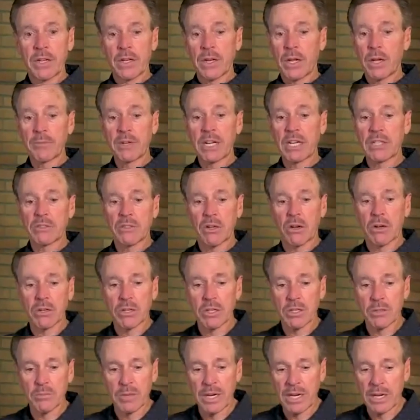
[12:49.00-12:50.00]
Now, I'm not
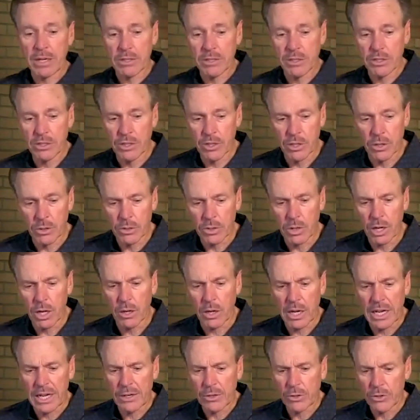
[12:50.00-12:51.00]
talking about, you know,
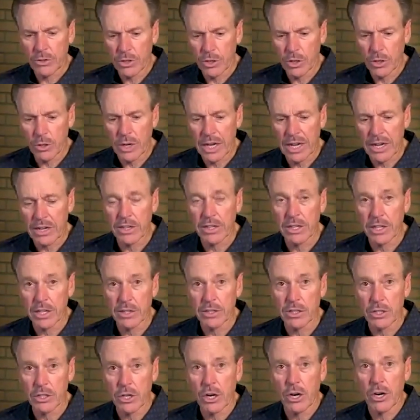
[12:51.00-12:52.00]
I don't know how to get
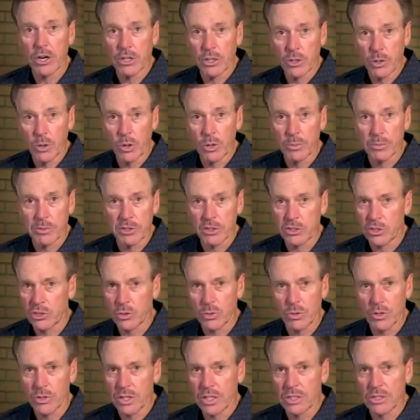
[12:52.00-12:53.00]
in the car and go up to the
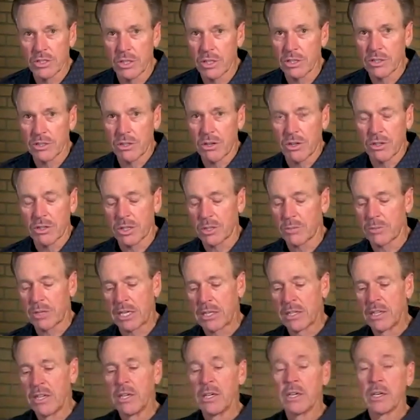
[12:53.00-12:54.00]
store. That's not talking
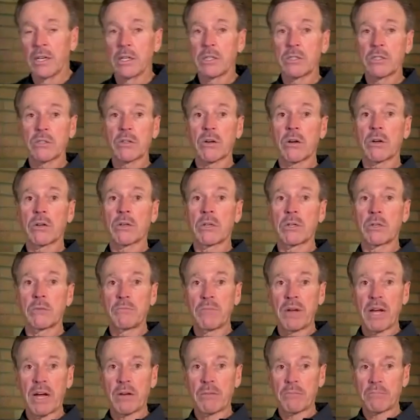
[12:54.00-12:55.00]
about. It's talking
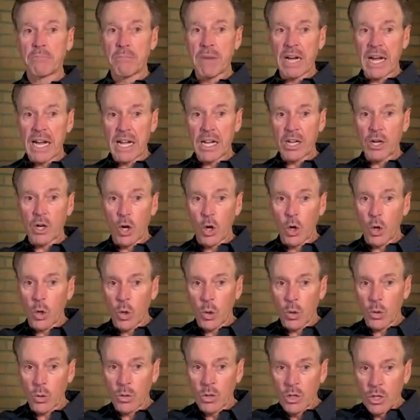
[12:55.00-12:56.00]
about my
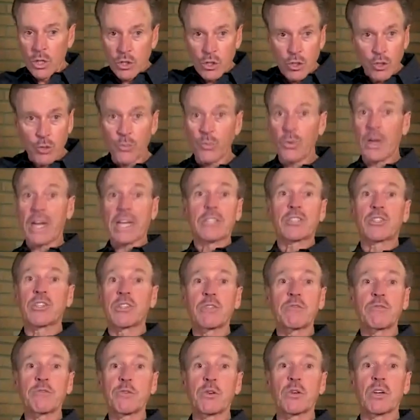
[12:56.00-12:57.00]
whole
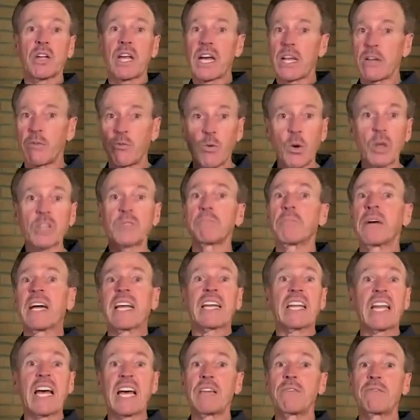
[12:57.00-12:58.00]
direction for life, what my
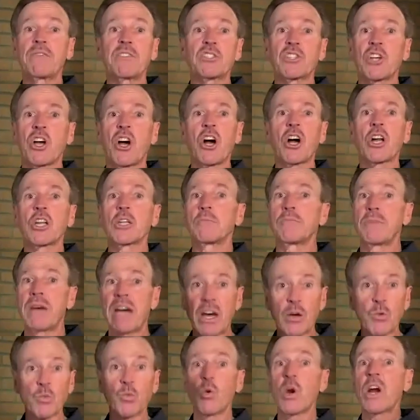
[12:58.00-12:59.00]
life is all
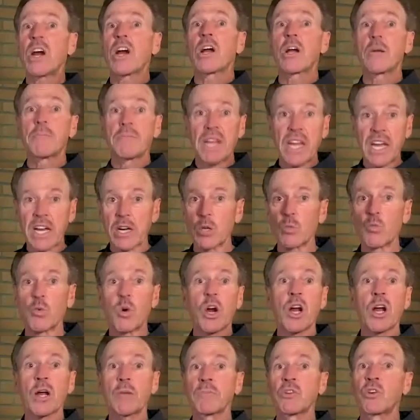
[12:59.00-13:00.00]
about, where I'm headed,
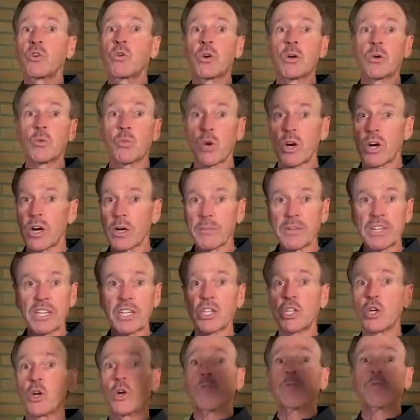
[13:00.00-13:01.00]
where I'm going, where I'm going to
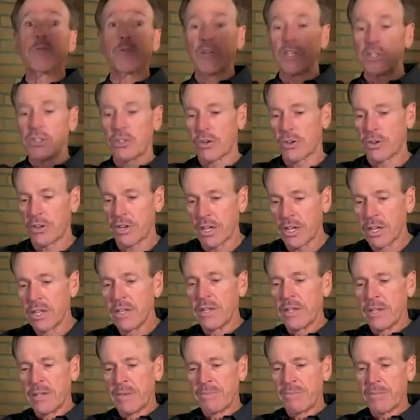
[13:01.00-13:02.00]
go for eternity.
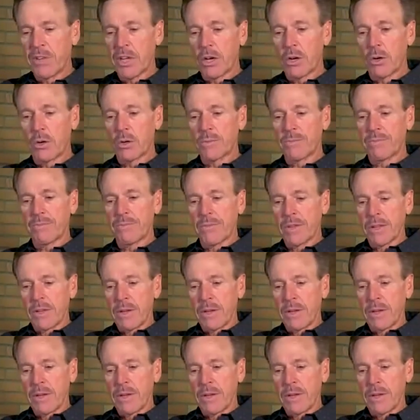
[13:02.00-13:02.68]
No,